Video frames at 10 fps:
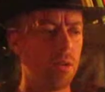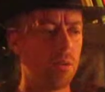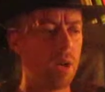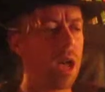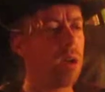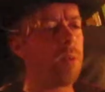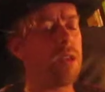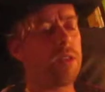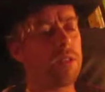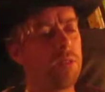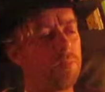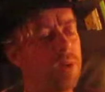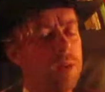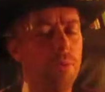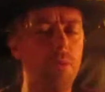How many
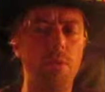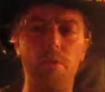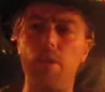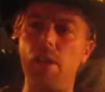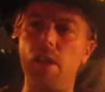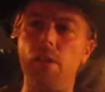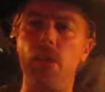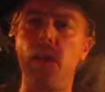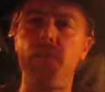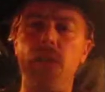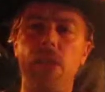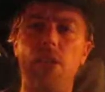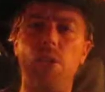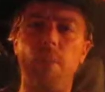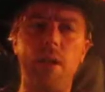people, you know, have been
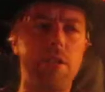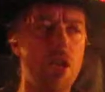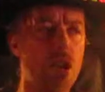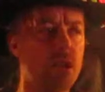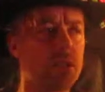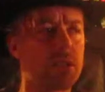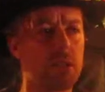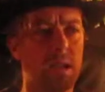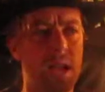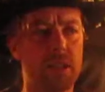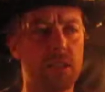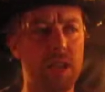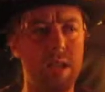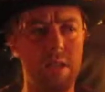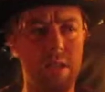killed by terrorists in the last
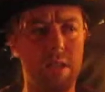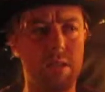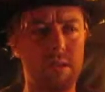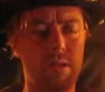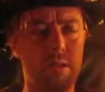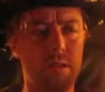10 years?